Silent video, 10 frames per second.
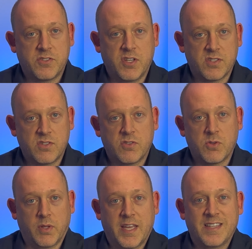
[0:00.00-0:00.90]
just
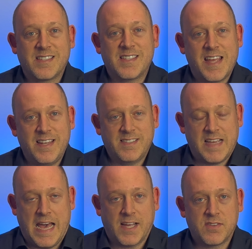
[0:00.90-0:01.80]
solely an estate
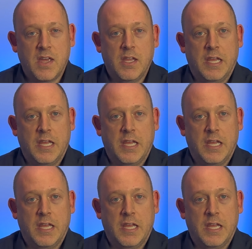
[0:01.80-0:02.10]
tax,